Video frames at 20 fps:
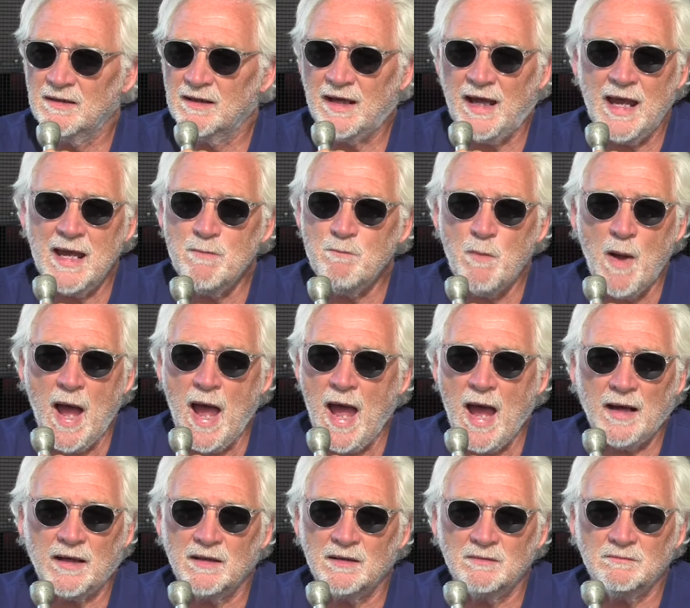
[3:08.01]
came
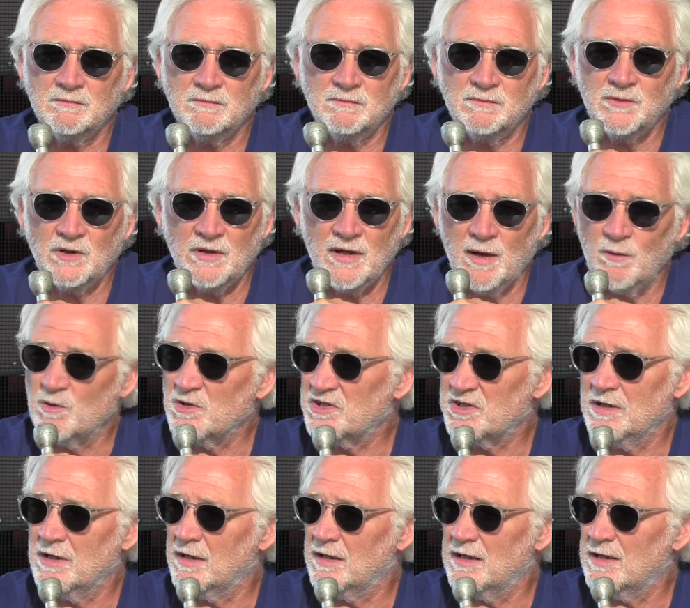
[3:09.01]
back, and, and that
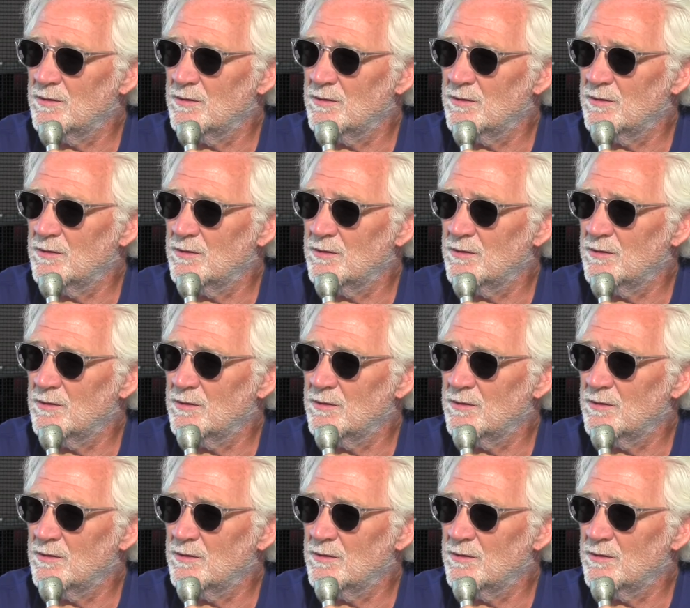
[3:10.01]
was it.